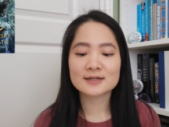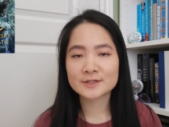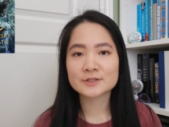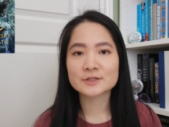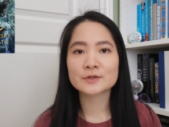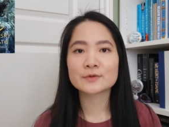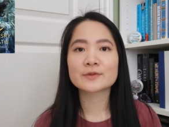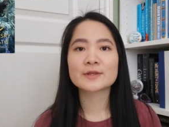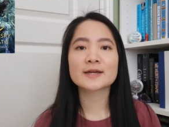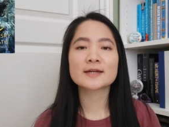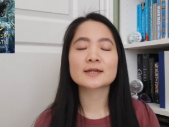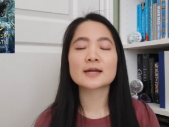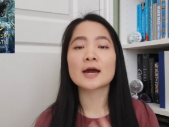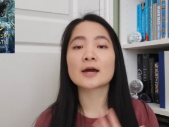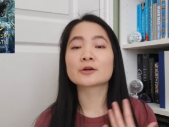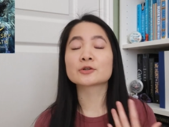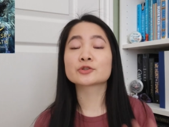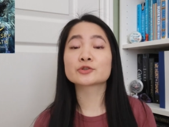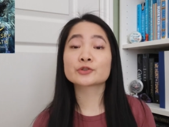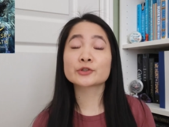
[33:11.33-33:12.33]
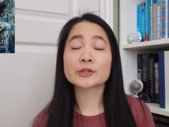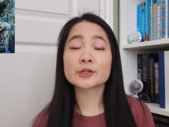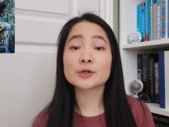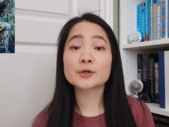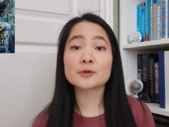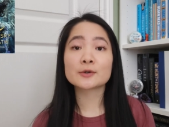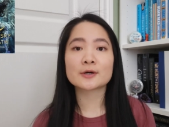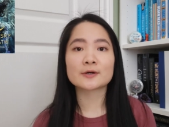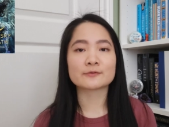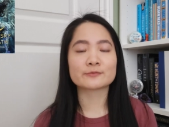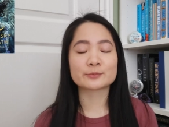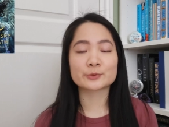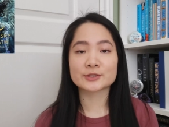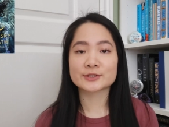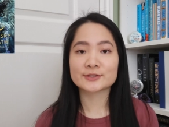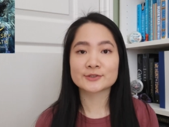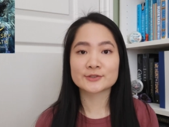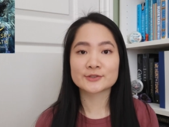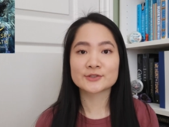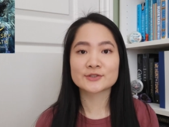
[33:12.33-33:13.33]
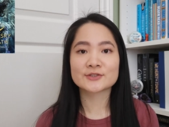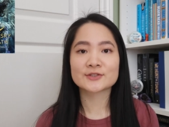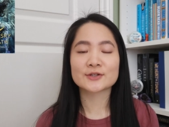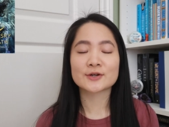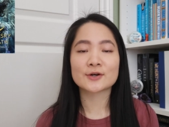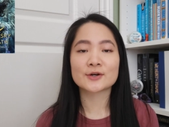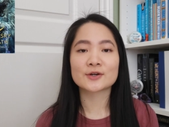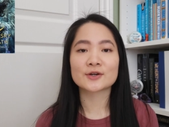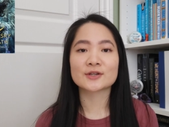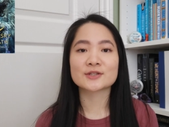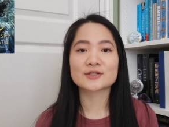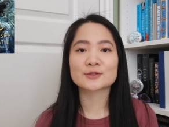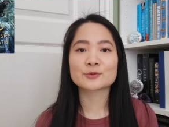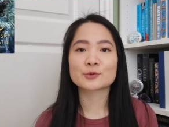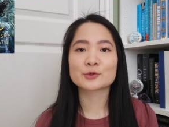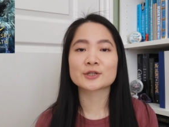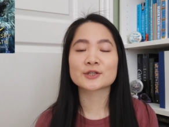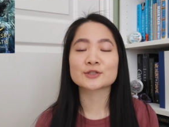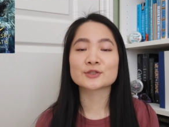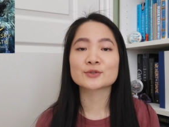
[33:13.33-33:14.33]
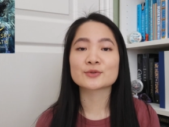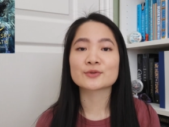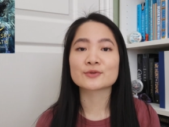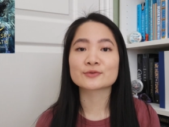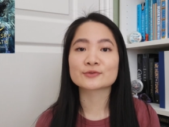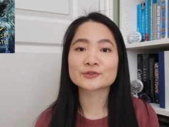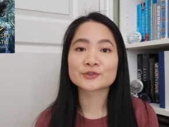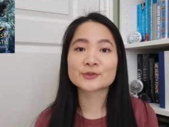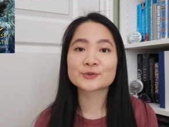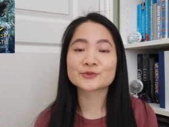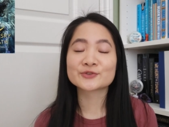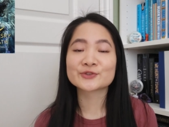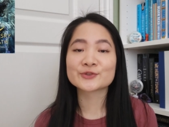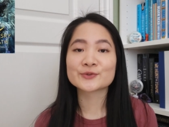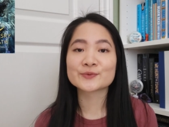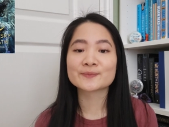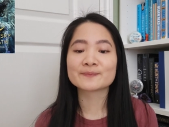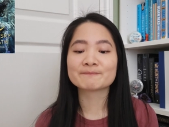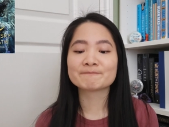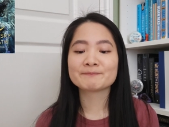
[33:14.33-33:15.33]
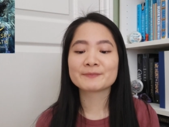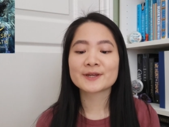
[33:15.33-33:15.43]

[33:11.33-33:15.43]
So then our trio of prisoners are escorted to the throne room